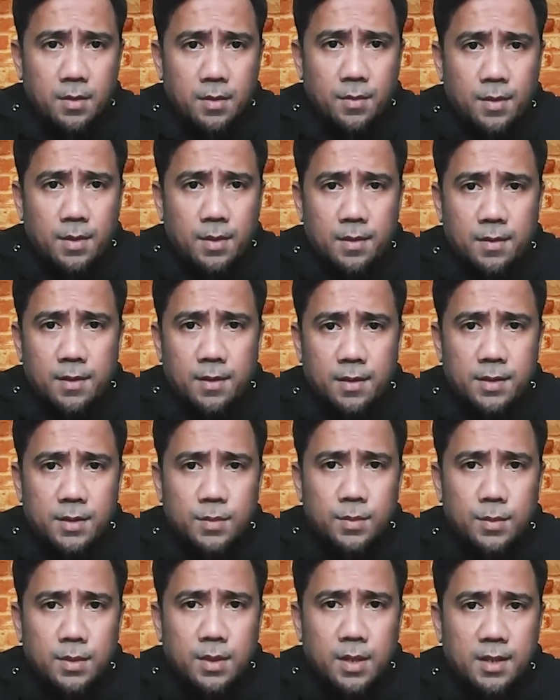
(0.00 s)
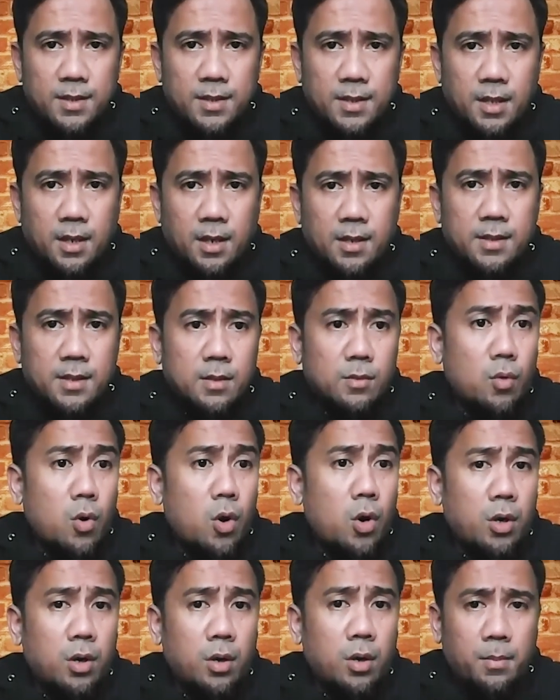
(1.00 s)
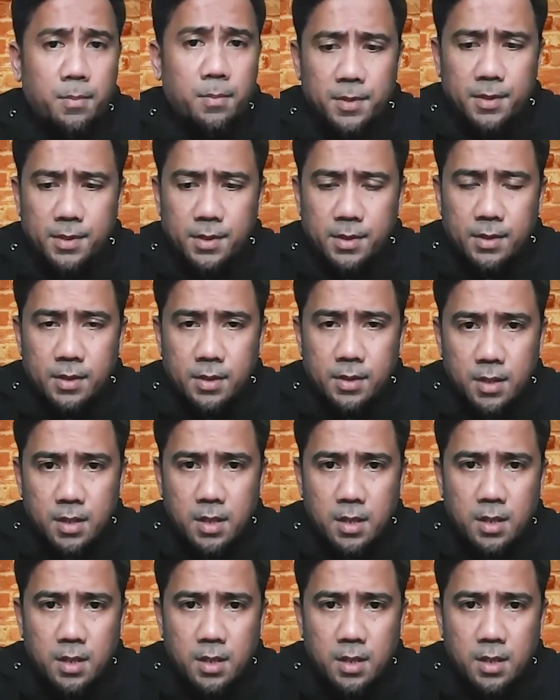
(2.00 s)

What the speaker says: with these 2 knights against the Roy Lopez.